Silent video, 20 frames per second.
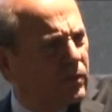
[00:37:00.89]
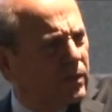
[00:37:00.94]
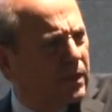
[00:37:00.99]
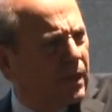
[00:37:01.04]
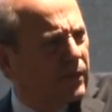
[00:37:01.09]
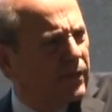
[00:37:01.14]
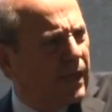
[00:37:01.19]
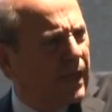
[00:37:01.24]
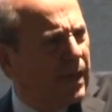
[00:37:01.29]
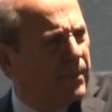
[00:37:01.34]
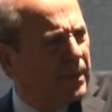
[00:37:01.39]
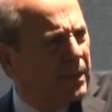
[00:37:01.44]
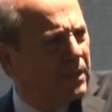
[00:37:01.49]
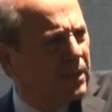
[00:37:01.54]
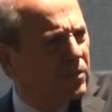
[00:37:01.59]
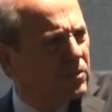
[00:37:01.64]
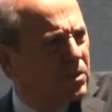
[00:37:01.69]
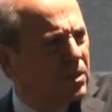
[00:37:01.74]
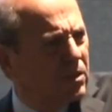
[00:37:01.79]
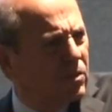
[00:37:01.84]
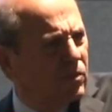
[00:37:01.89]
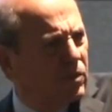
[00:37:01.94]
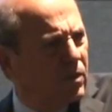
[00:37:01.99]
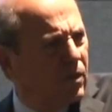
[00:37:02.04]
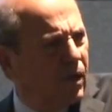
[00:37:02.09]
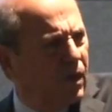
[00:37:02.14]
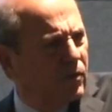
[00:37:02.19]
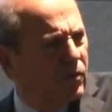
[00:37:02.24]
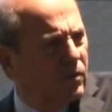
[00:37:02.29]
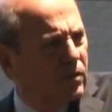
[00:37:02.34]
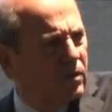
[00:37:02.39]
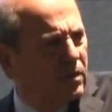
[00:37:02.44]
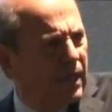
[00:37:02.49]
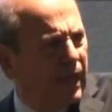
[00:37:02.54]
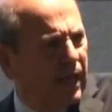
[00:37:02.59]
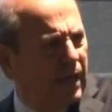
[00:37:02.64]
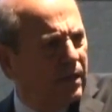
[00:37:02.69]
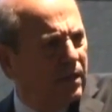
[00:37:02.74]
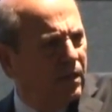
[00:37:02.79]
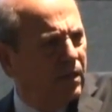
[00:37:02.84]
on the other day. How many deals did you do? You're
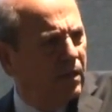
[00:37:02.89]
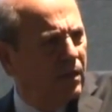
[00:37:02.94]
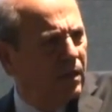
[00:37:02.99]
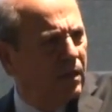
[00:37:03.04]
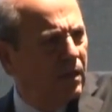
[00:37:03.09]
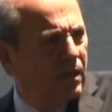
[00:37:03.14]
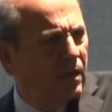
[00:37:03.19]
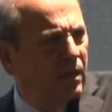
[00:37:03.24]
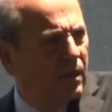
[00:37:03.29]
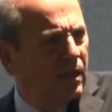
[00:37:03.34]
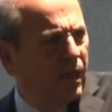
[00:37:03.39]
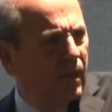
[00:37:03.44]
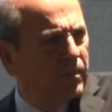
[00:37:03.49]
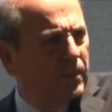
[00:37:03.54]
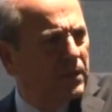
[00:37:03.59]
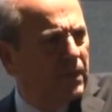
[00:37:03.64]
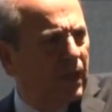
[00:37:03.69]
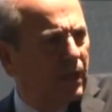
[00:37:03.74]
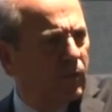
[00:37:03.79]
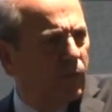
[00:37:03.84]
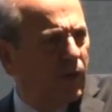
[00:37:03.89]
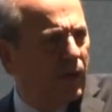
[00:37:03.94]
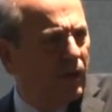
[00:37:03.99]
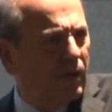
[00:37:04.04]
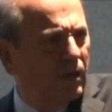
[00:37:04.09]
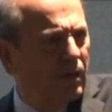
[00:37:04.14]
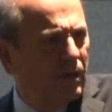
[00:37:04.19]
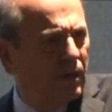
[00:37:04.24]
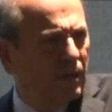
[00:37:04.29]
110 up in Delaware?